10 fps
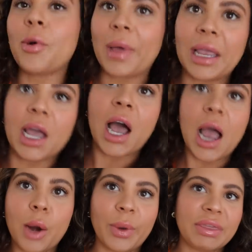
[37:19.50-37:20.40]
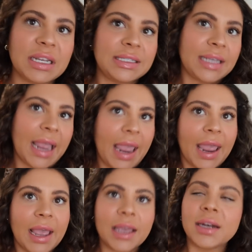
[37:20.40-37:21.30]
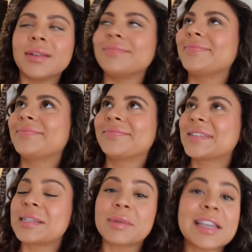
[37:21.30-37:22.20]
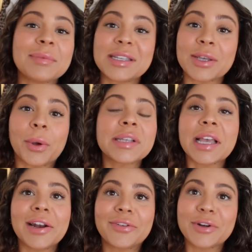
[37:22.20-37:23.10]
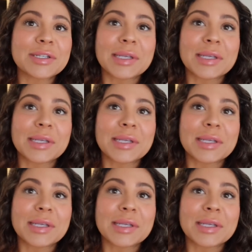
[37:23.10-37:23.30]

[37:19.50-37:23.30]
Oh my god, with the tan! This is making me so excited for